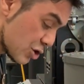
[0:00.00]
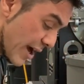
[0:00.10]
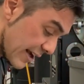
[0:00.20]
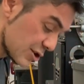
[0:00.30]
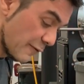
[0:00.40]

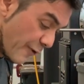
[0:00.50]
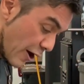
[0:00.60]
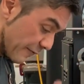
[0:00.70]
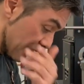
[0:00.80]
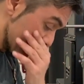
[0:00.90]
track so
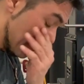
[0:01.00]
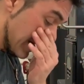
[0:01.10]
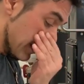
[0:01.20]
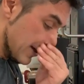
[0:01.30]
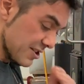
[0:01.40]
far for this
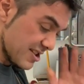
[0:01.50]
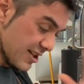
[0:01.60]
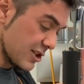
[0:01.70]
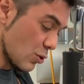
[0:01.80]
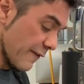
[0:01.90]
mid to
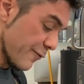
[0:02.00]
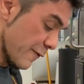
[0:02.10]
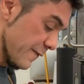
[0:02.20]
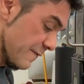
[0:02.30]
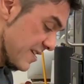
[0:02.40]
stick to our
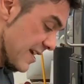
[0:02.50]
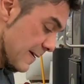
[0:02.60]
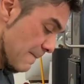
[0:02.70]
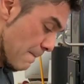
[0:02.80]
415,